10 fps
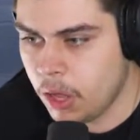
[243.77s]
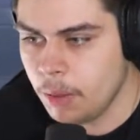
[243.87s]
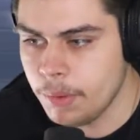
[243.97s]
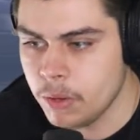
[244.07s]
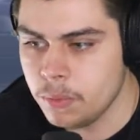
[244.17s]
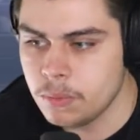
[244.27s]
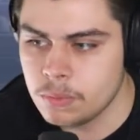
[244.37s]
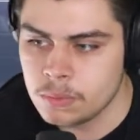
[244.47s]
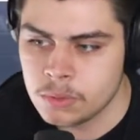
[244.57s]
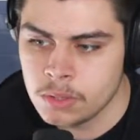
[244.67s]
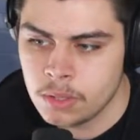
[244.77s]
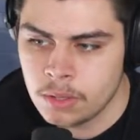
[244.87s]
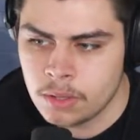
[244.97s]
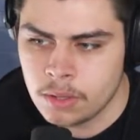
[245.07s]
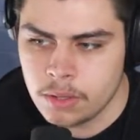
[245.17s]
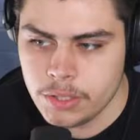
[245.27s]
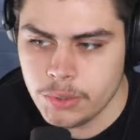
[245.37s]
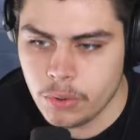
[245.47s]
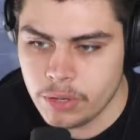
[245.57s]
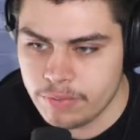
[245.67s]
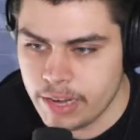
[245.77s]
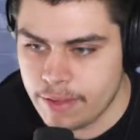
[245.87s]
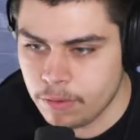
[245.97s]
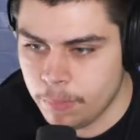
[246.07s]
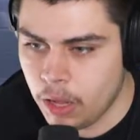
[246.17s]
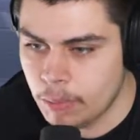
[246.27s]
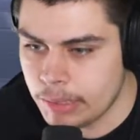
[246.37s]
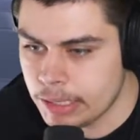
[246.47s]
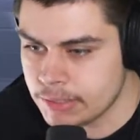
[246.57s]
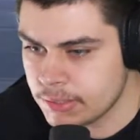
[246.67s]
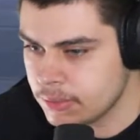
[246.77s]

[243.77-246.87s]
Pawmo. You don't even have a Pawmot.